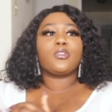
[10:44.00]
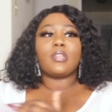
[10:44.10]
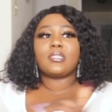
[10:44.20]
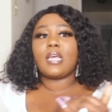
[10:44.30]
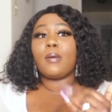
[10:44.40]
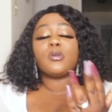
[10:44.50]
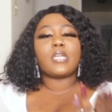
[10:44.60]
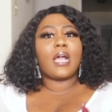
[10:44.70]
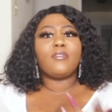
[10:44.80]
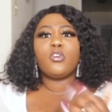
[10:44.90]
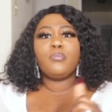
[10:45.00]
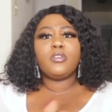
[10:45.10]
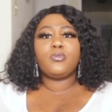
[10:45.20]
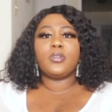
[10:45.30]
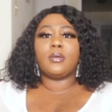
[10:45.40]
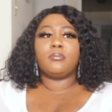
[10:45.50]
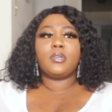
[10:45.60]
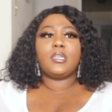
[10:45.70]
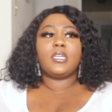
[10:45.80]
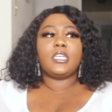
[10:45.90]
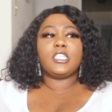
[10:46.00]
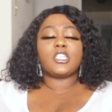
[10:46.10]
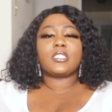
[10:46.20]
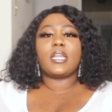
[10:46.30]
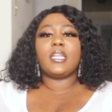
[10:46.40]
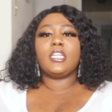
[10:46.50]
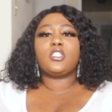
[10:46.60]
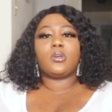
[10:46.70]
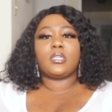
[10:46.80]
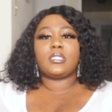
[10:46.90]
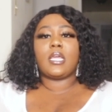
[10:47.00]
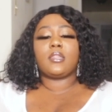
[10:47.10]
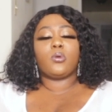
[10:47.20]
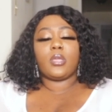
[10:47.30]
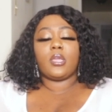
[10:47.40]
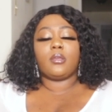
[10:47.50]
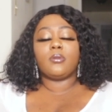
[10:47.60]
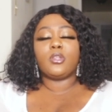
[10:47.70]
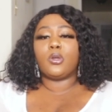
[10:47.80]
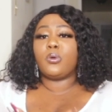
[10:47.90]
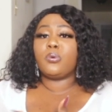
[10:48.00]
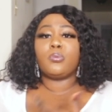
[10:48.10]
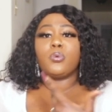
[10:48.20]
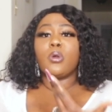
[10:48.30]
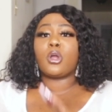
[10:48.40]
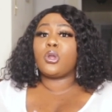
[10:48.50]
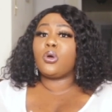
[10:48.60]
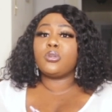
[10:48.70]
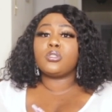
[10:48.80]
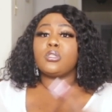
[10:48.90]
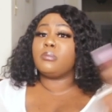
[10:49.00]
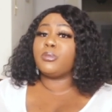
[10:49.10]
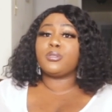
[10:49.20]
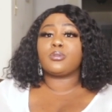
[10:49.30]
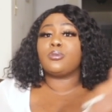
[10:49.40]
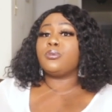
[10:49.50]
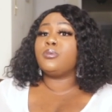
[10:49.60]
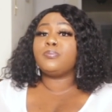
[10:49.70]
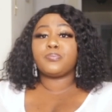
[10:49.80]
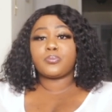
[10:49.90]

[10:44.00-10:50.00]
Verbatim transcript: That's how much I have no beef with them. It's just that they need to understand, okay, you know, we were close in middle school,